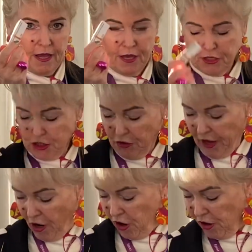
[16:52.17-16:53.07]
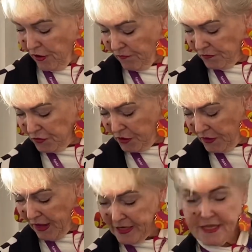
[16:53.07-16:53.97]
So they are doing
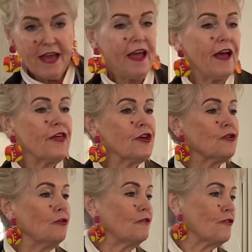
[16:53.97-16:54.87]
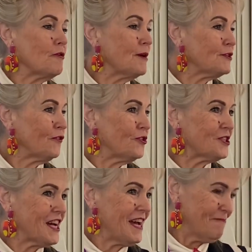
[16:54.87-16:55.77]
that. And thank you all very much for your
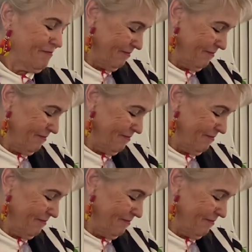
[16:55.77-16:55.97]
time.